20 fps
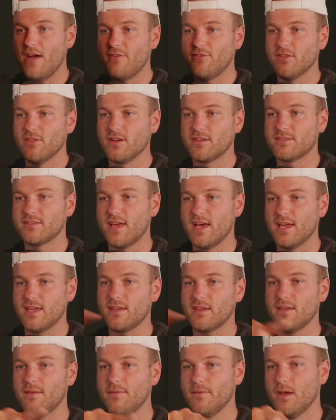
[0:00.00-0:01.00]
looks
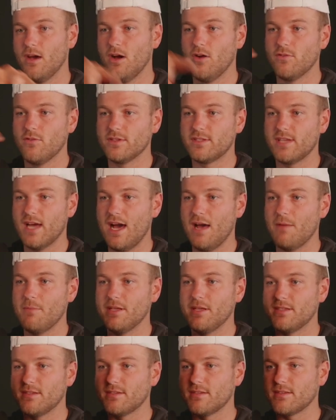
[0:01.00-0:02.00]
like, over time, it
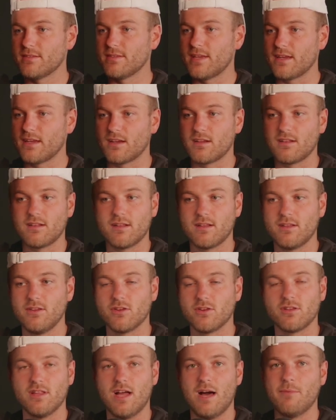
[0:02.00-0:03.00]
just looks like you're
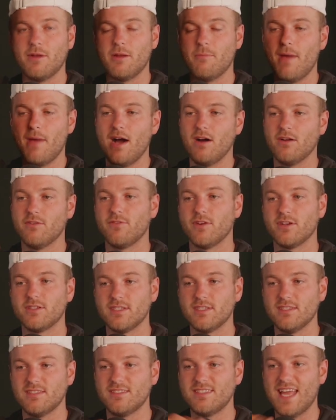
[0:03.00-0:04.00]
climbing a mountain
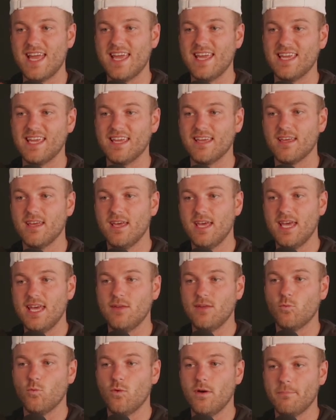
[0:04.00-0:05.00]
versus staying
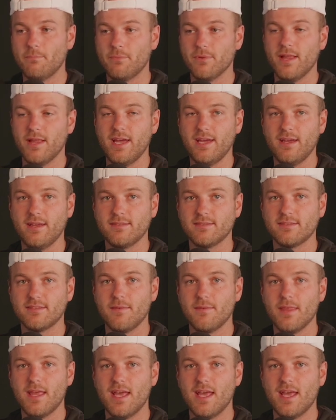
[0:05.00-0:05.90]
in one place.